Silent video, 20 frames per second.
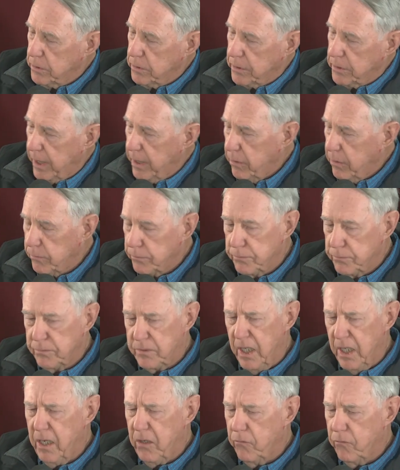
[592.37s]
kind of
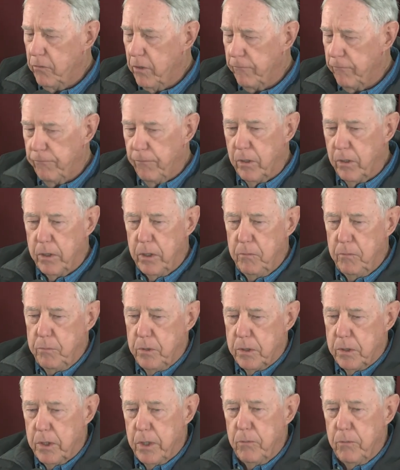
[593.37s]
rough looking,
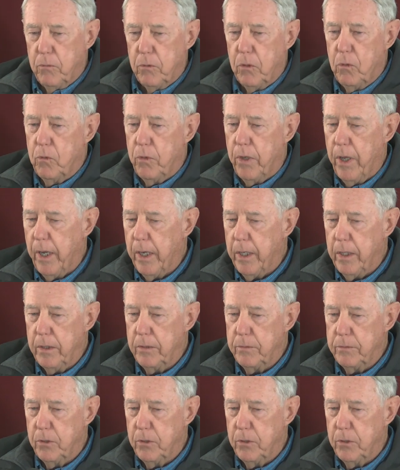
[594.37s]
but they were okay.